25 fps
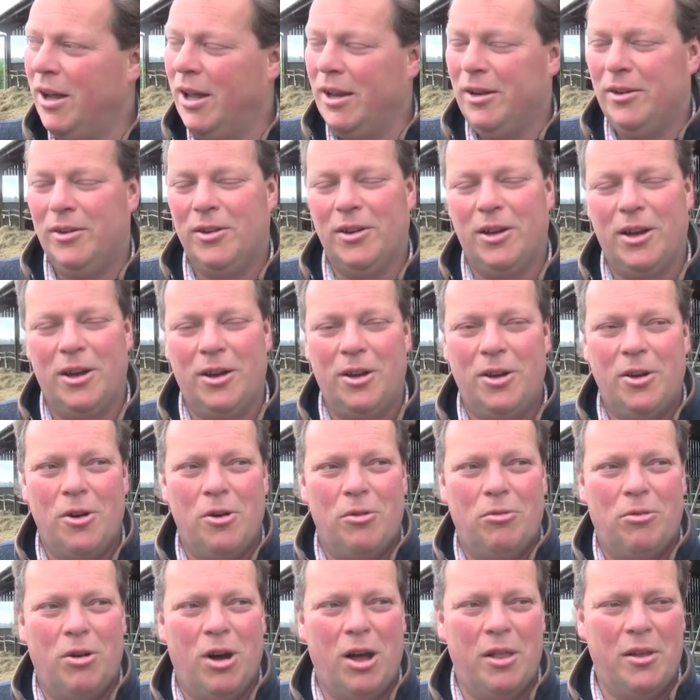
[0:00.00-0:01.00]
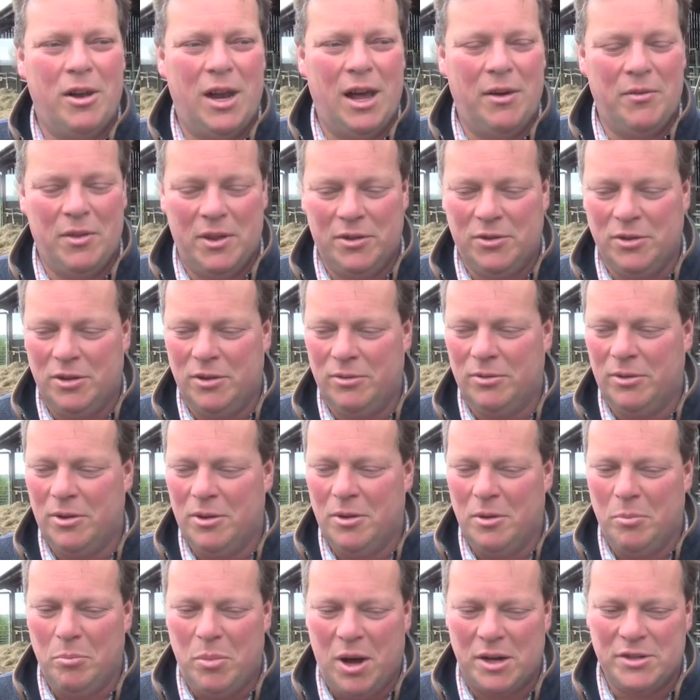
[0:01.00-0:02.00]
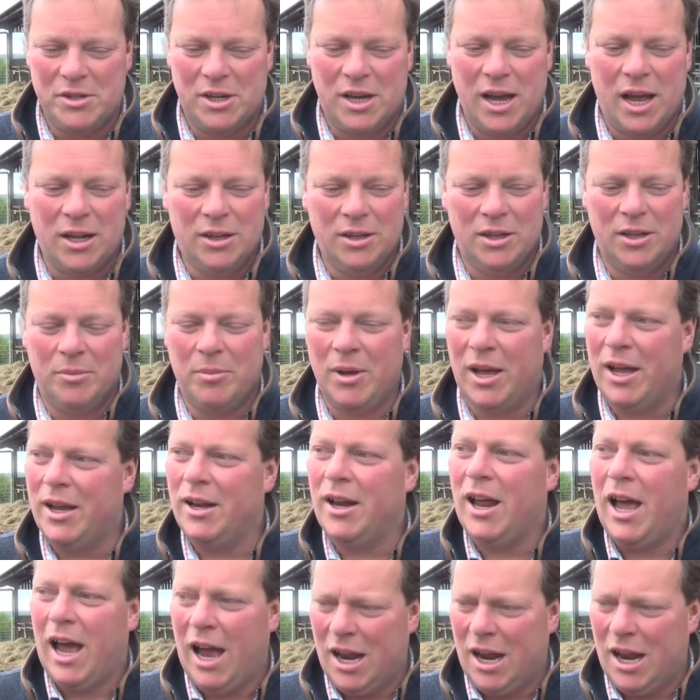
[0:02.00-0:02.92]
And uh, rather than having this sort of badger cattle debate,